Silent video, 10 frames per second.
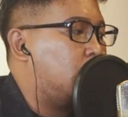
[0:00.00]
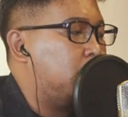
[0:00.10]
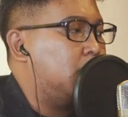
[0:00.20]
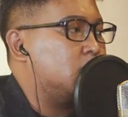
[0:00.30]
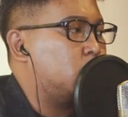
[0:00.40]
what
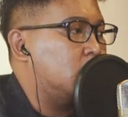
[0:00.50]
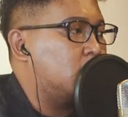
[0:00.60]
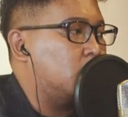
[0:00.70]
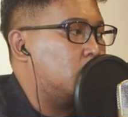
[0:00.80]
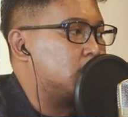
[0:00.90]
happened last
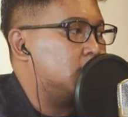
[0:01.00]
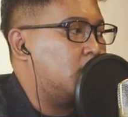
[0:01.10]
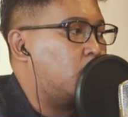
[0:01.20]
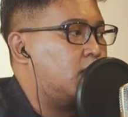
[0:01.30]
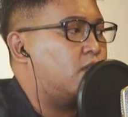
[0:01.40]
week, right, was
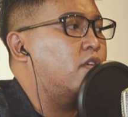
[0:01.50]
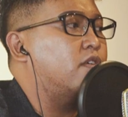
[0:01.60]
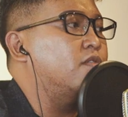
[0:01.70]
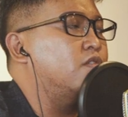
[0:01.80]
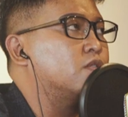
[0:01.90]
that one of our
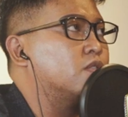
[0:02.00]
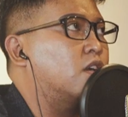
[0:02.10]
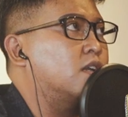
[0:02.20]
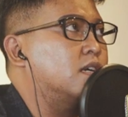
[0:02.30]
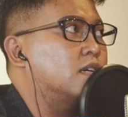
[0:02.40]
reviews
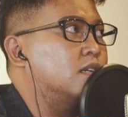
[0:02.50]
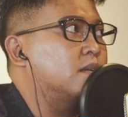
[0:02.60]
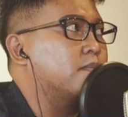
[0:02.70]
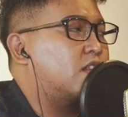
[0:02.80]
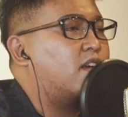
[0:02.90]
got
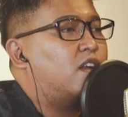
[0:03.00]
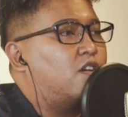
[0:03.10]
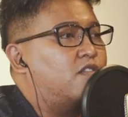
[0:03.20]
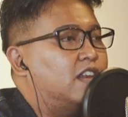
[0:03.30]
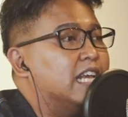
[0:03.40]
a
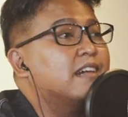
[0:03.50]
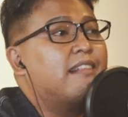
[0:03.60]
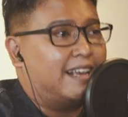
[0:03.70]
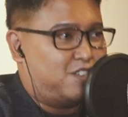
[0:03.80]
threat of legal